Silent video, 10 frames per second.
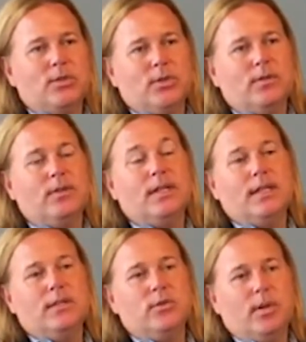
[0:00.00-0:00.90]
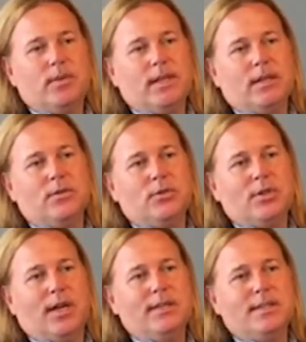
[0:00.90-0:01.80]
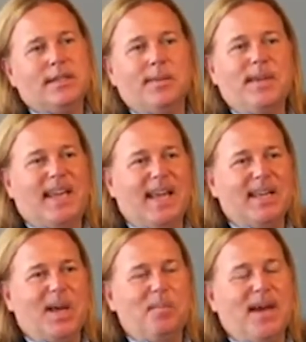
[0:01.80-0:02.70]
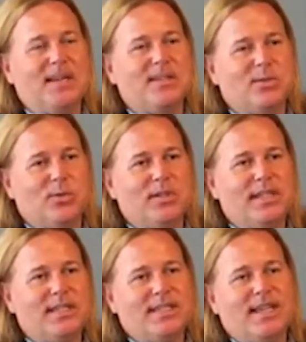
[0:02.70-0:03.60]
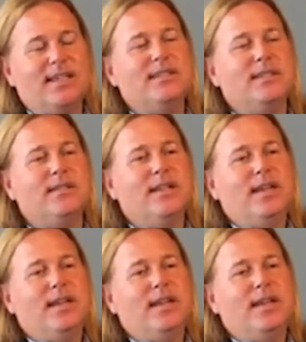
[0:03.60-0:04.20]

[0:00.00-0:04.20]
sure that kids are up to date on their shots and tell them they can't come back to school the next day until